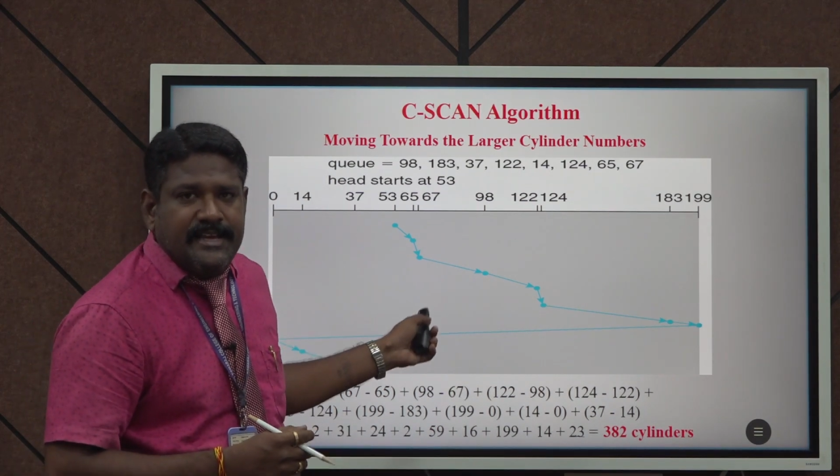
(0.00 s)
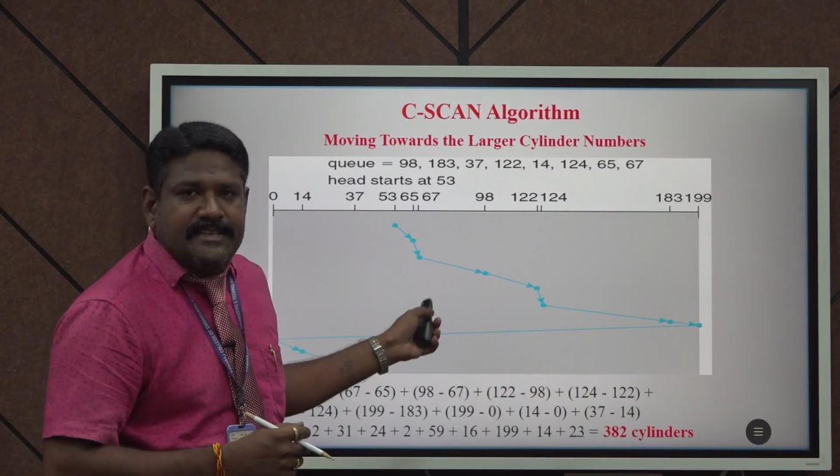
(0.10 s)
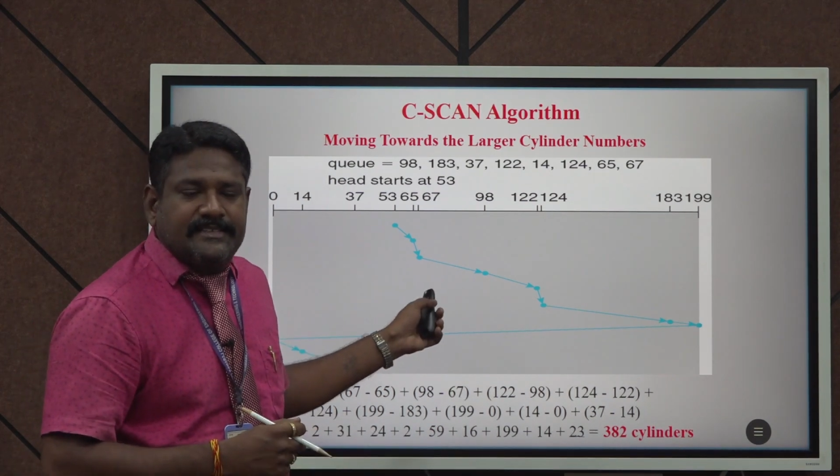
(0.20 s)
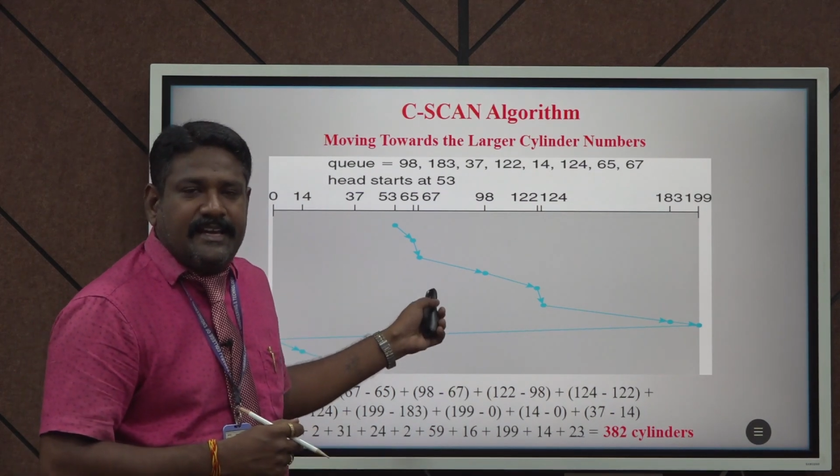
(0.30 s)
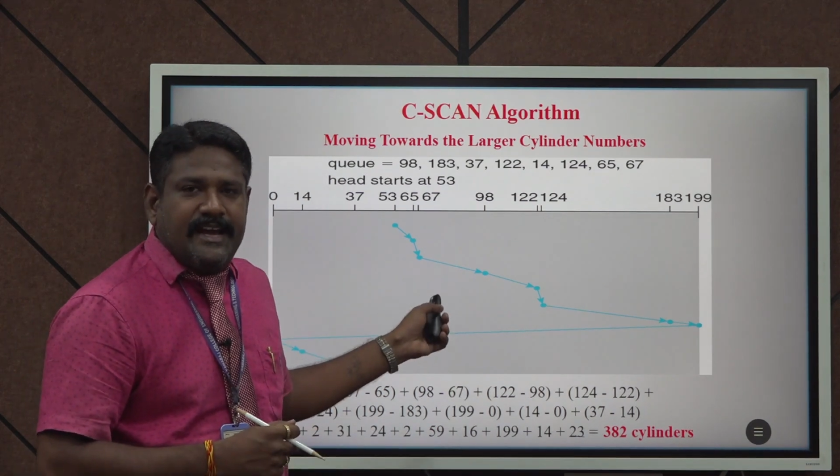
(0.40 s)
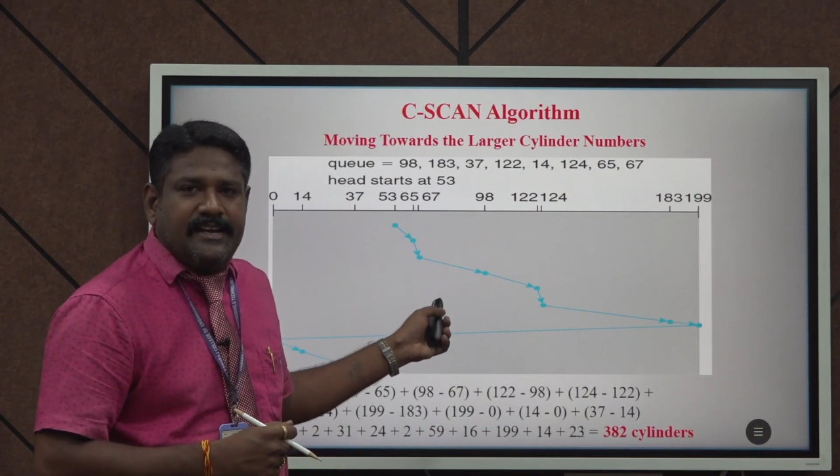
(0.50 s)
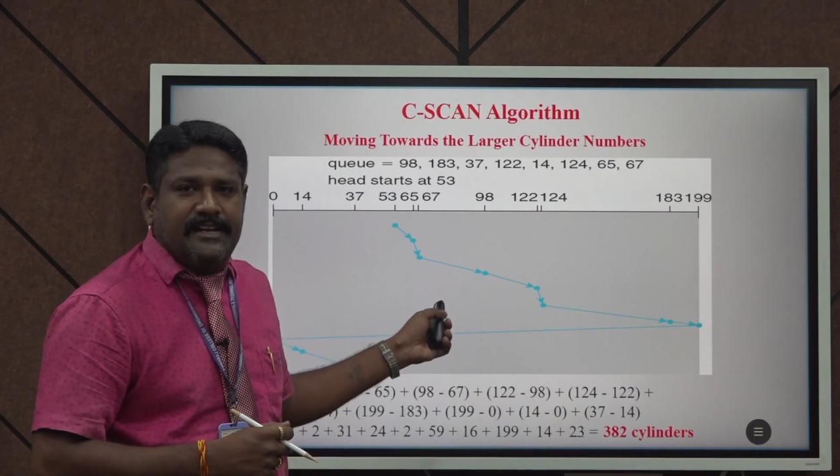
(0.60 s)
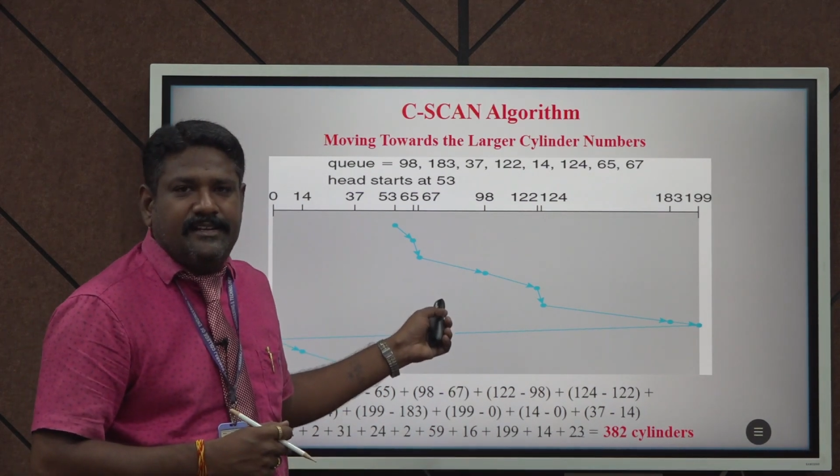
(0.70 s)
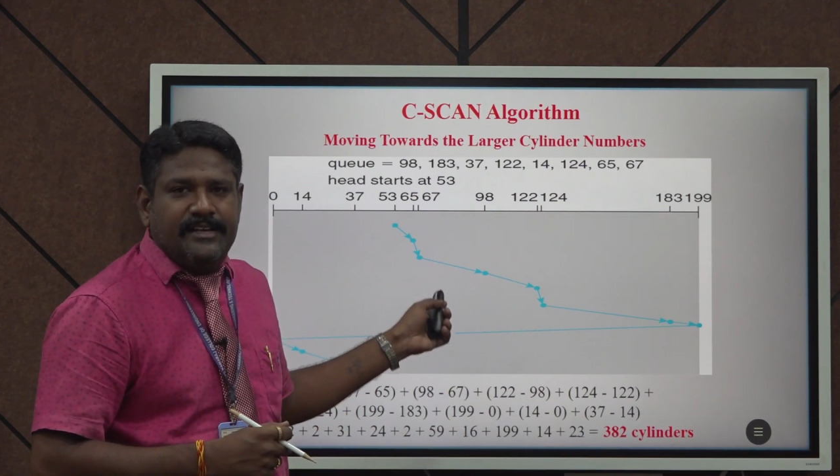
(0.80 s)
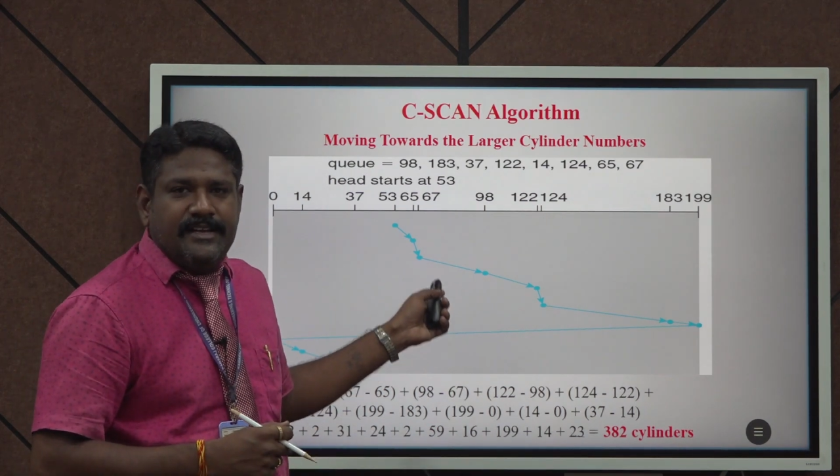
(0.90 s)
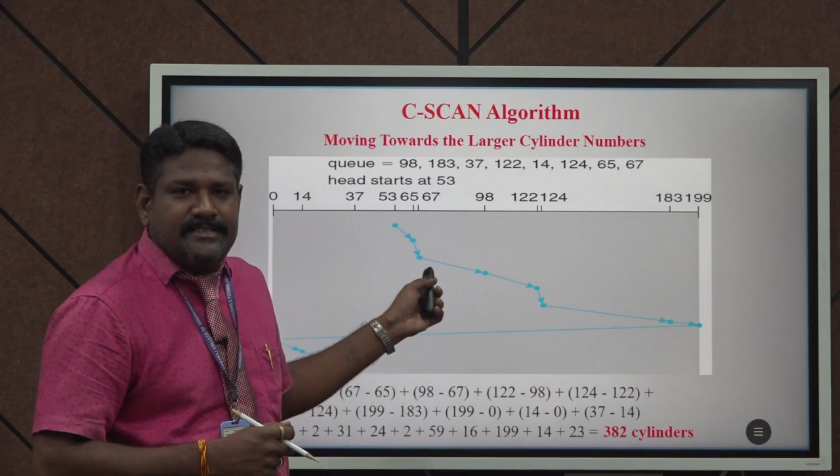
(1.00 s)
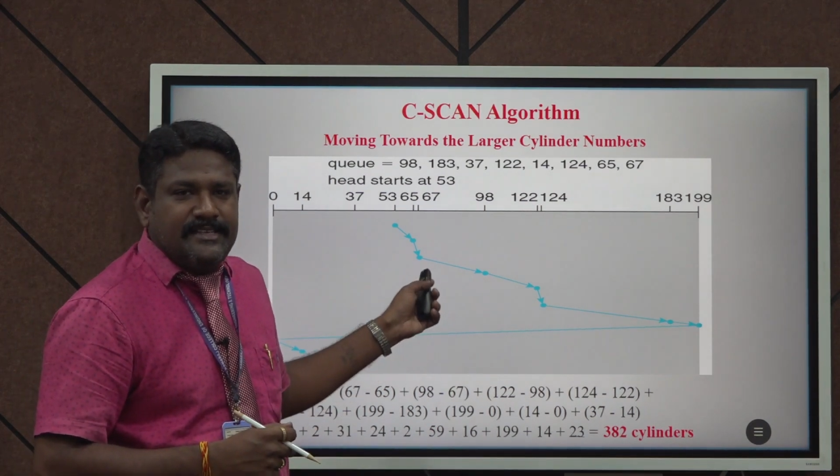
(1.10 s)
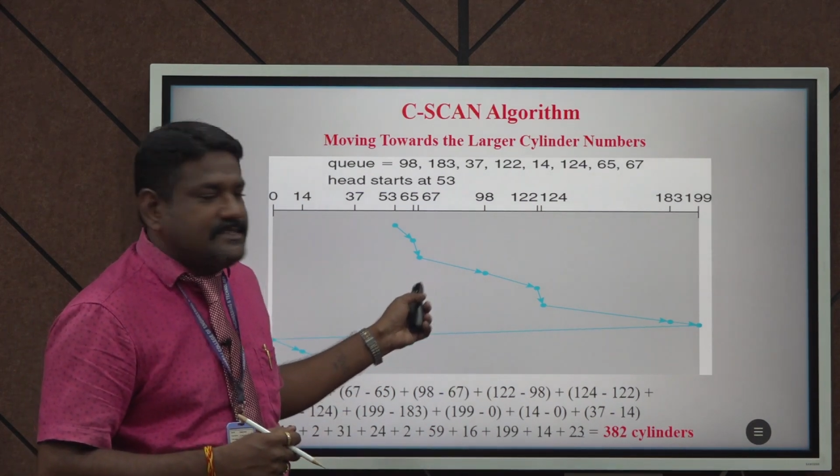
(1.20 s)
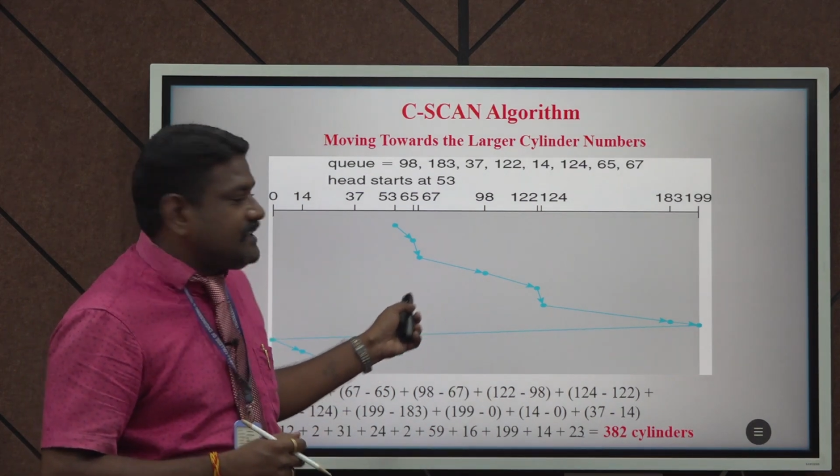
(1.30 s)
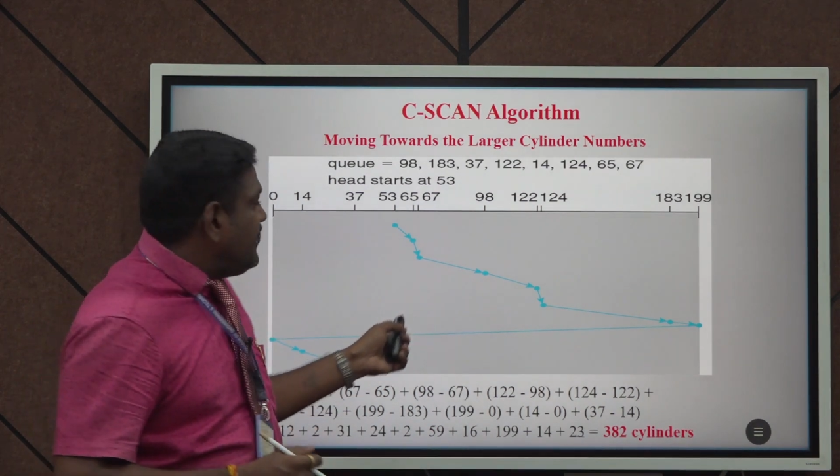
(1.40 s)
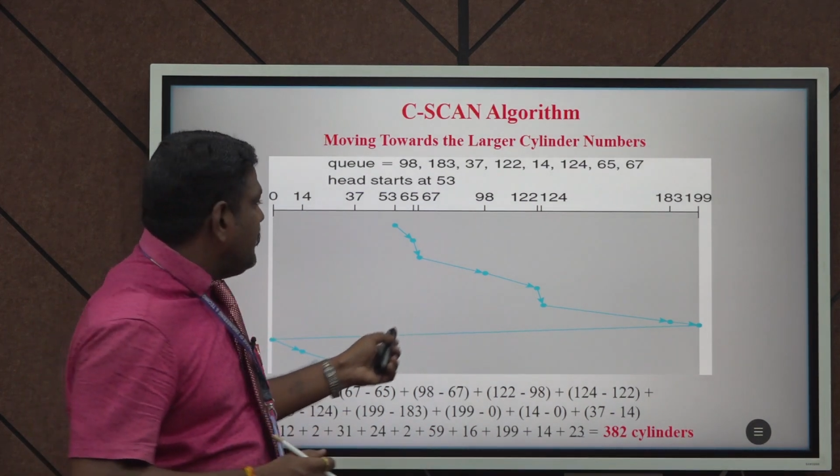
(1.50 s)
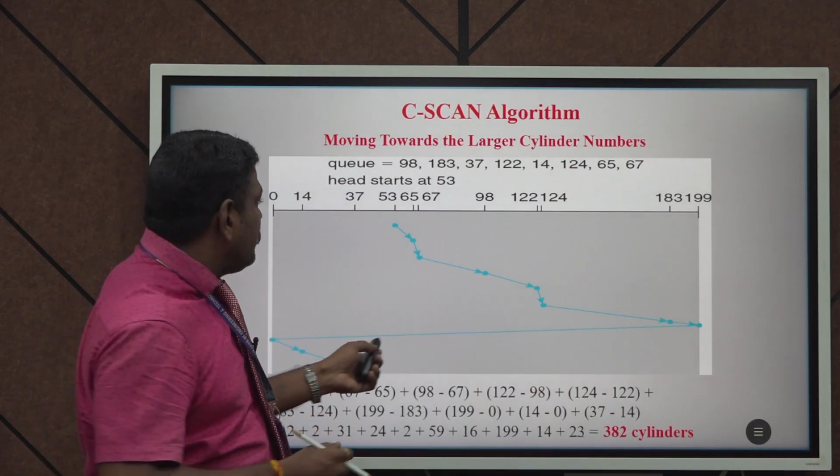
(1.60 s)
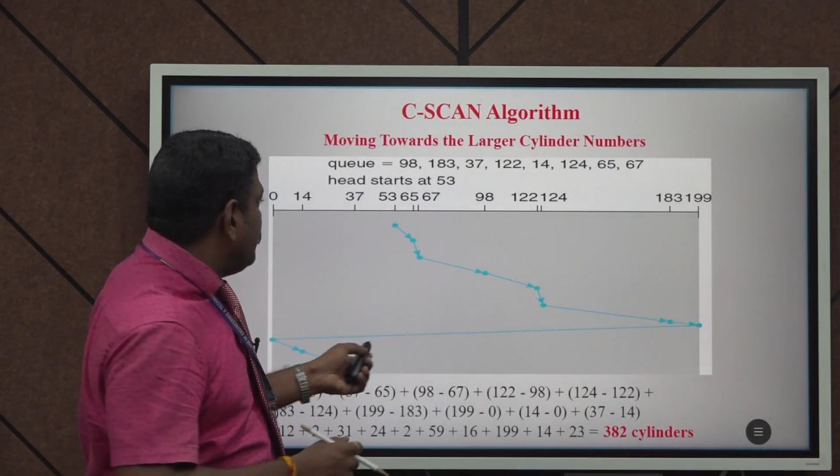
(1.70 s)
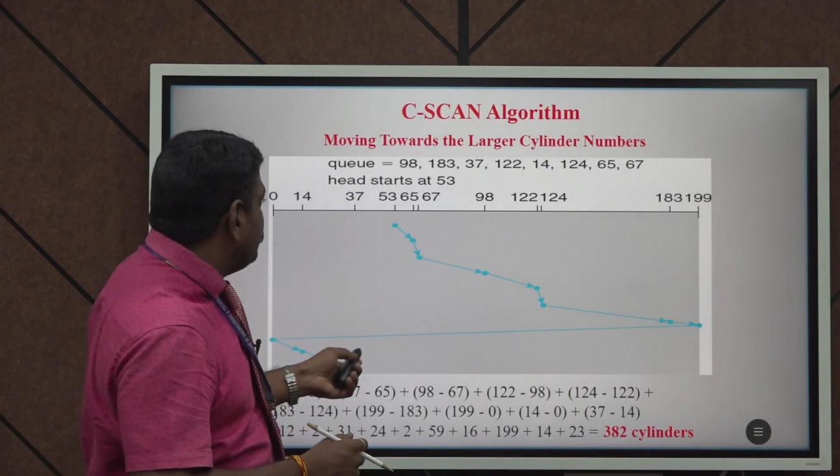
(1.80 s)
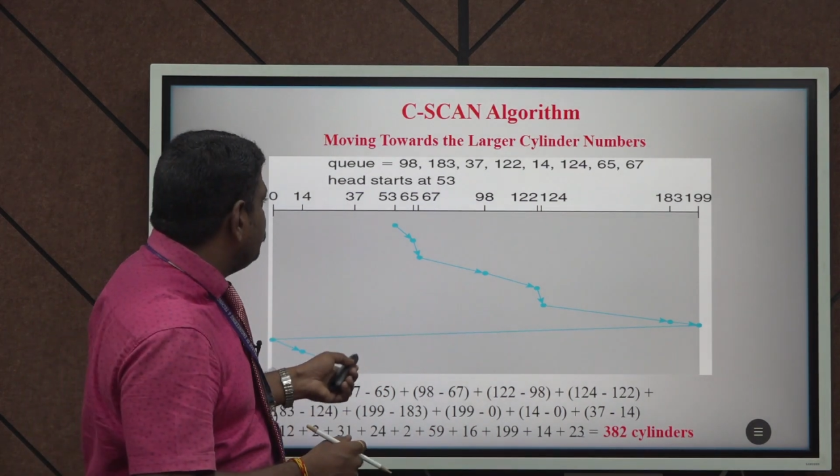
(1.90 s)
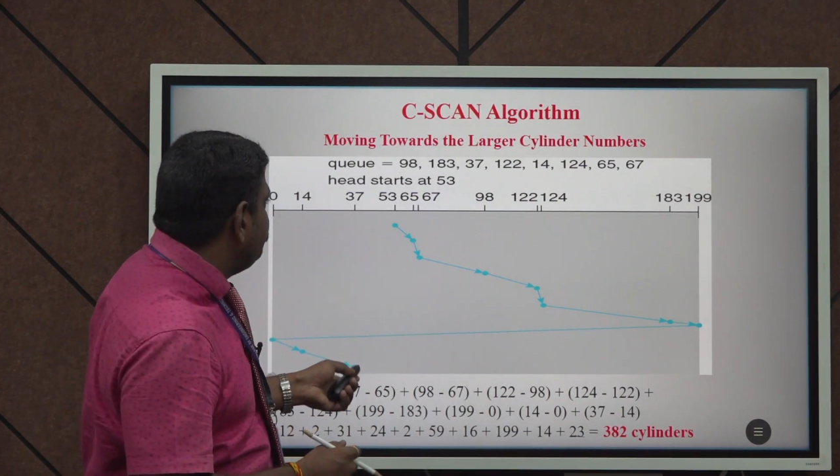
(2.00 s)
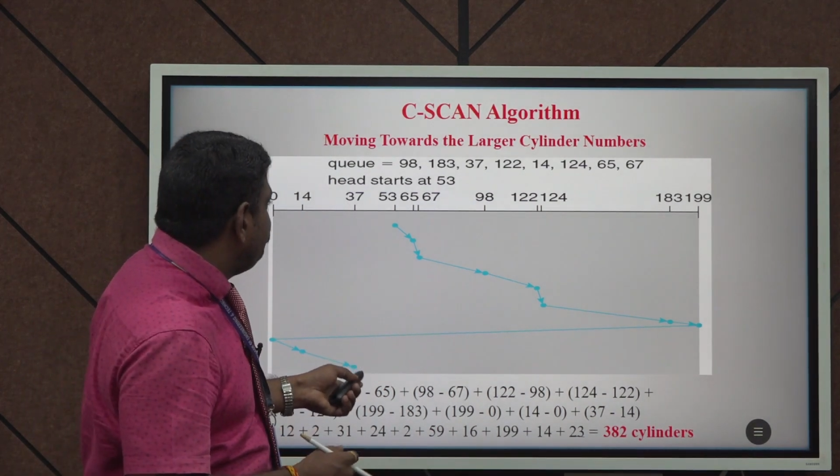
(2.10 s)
scan and C-scan algorithm.